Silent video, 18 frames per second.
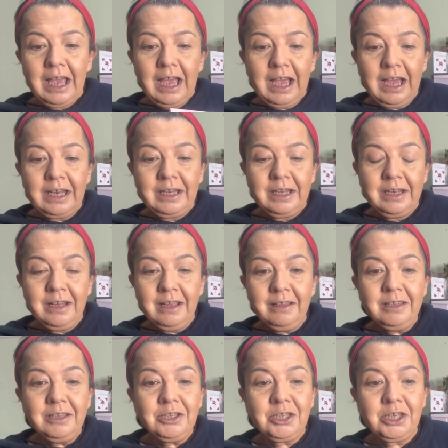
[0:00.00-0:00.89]
and
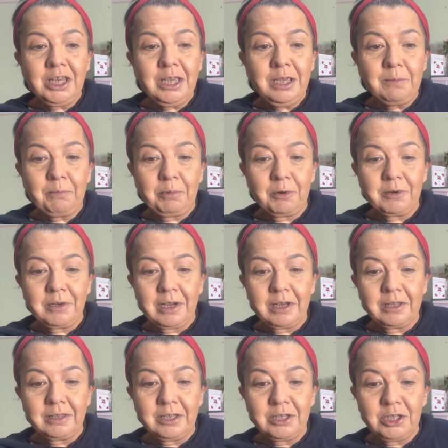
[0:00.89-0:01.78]
another cheek
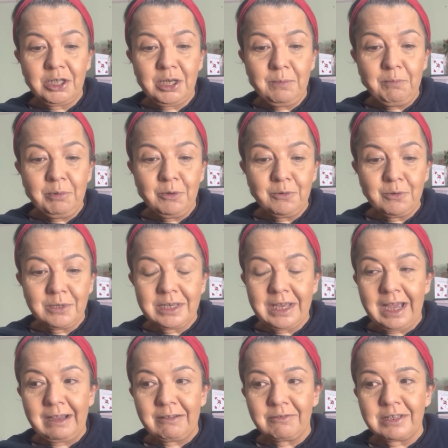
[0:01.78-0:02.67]
product that she bought
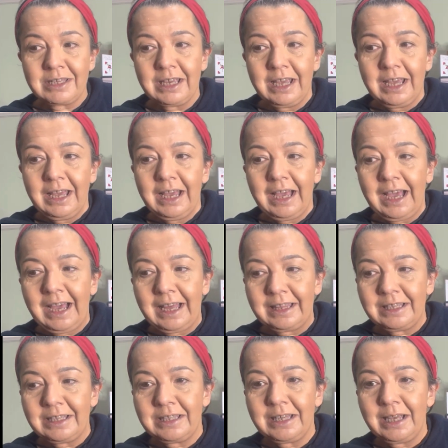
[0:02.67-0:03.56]
out at
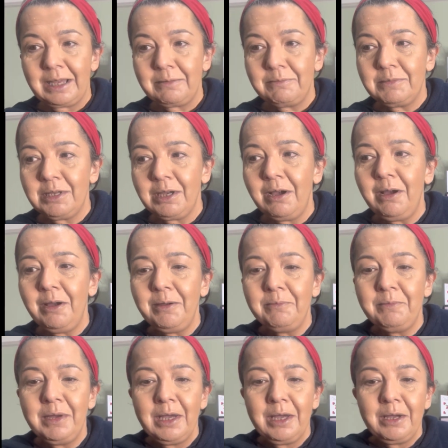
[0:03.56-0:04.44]
the same
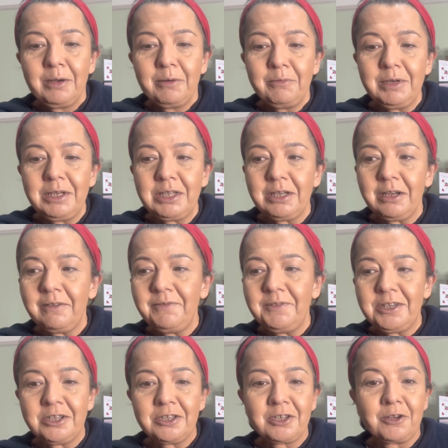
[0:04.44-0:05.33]
time, which I've
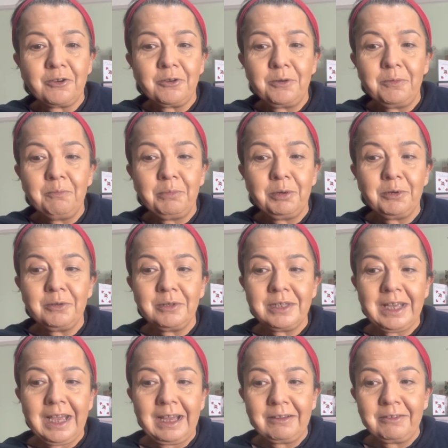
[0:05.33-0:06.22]
just gone and put
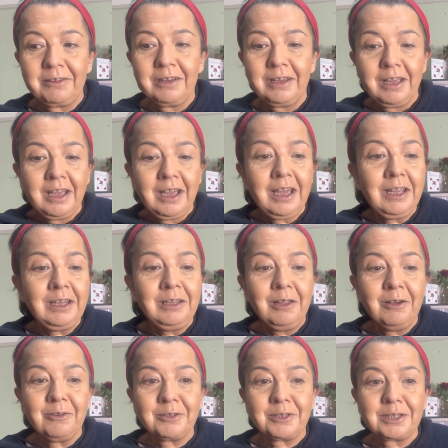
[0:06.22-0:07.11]
down and
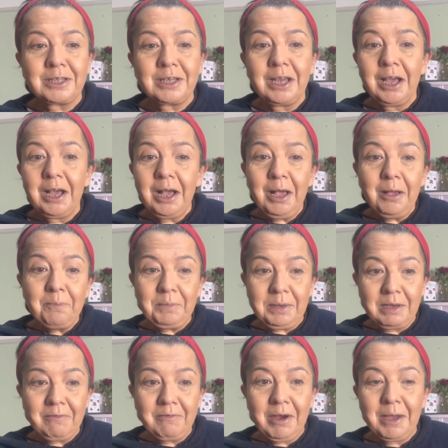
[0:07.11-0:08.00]
lost. I'll
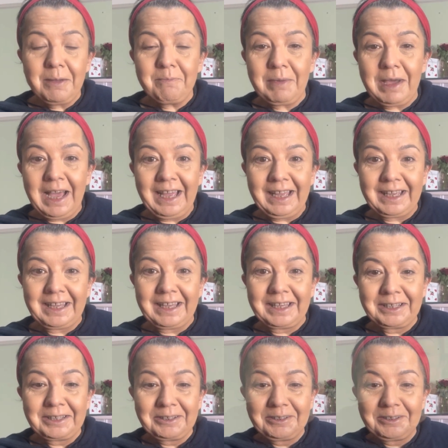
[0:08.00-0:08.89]
be right back.